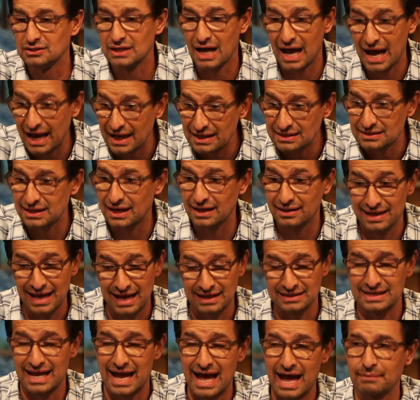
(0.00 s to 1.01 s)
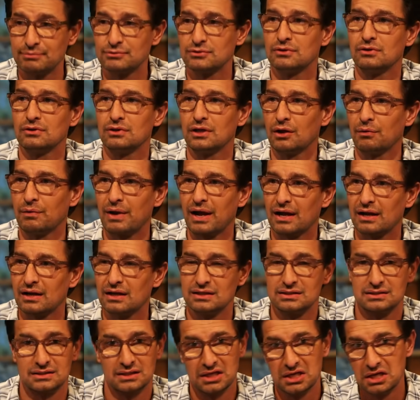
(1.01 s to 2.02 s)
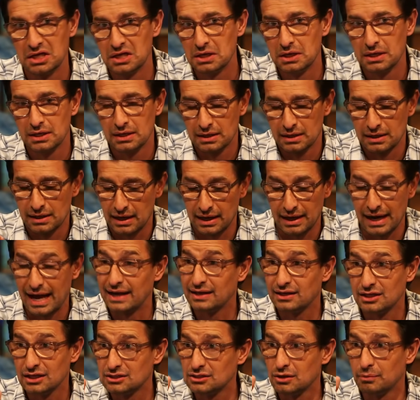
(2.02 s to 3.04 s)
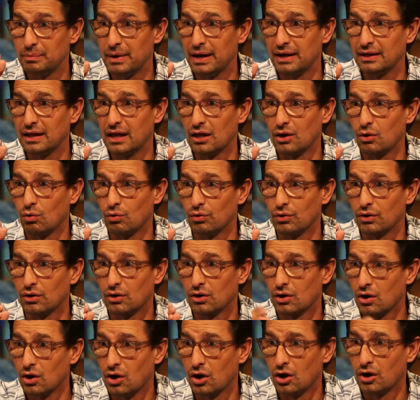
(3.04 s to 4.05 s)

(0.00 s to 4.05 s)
So I say that's absolutely reckless, and I disobey that order 100%.